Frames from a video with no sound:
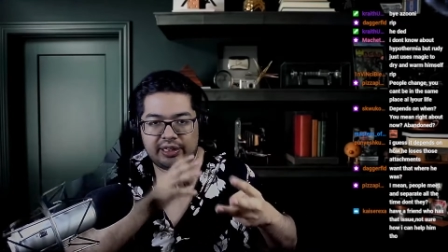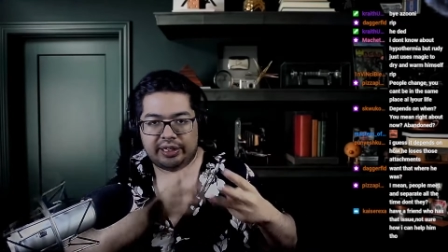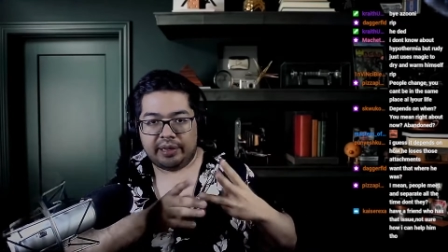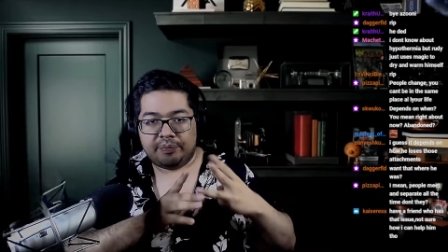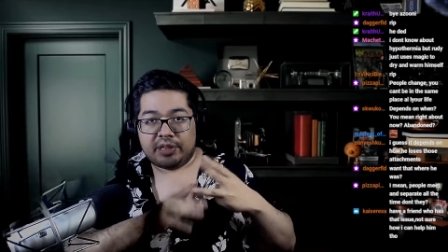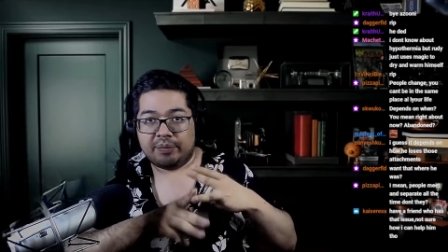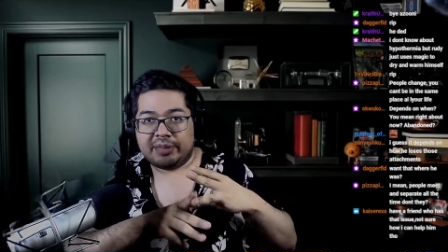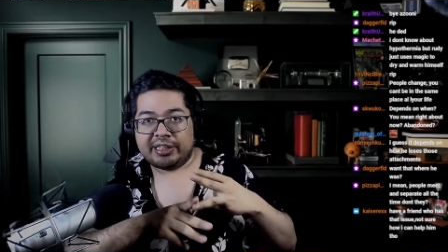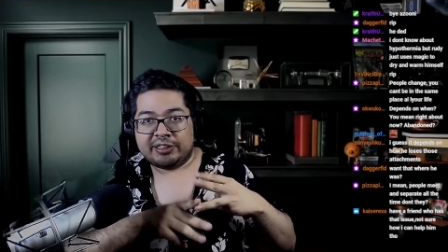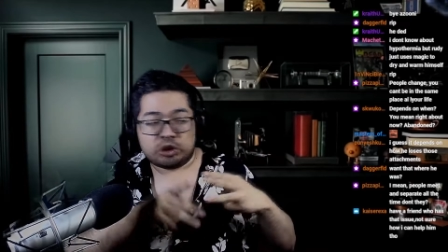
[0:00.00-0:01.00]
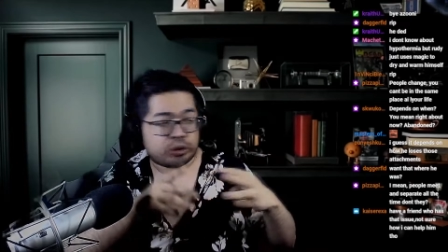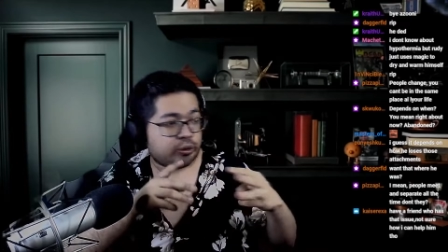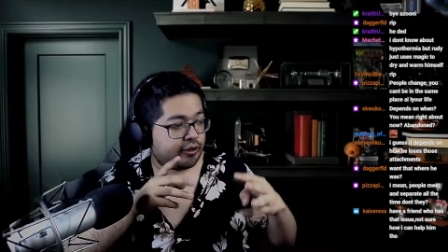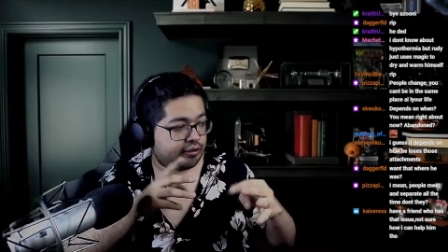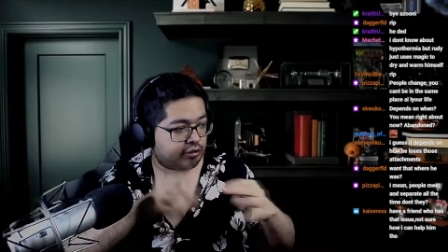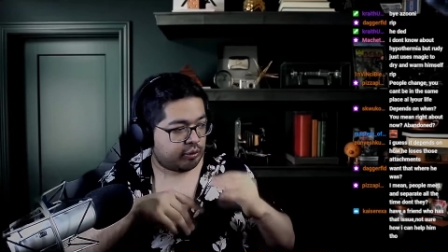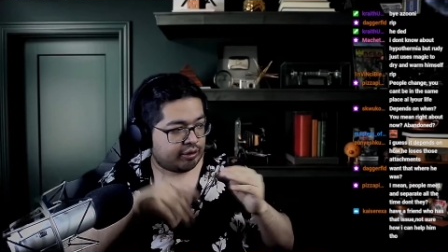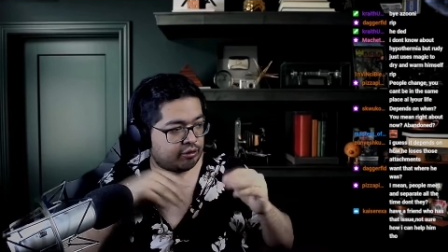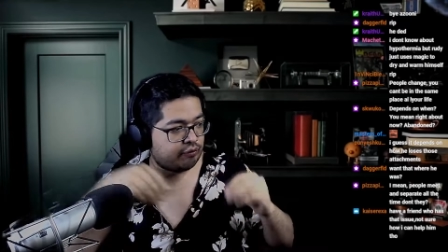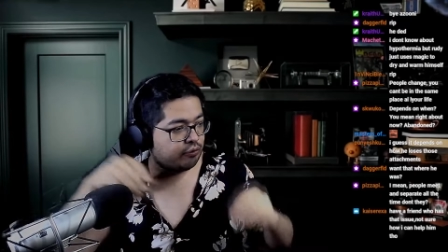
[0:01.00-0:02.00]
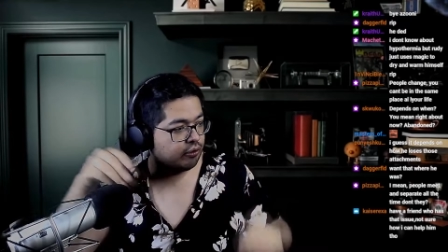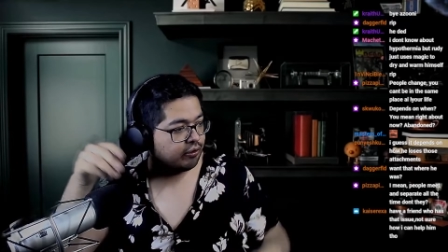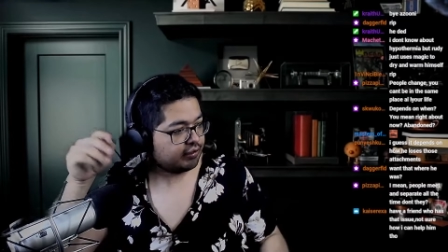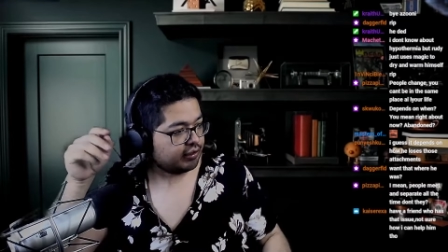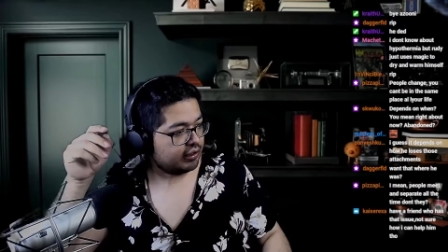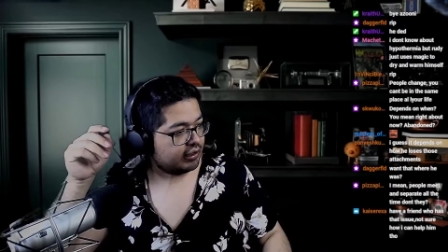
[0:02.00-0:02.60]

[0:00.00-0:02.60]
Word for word: coming in short, so on and so forth.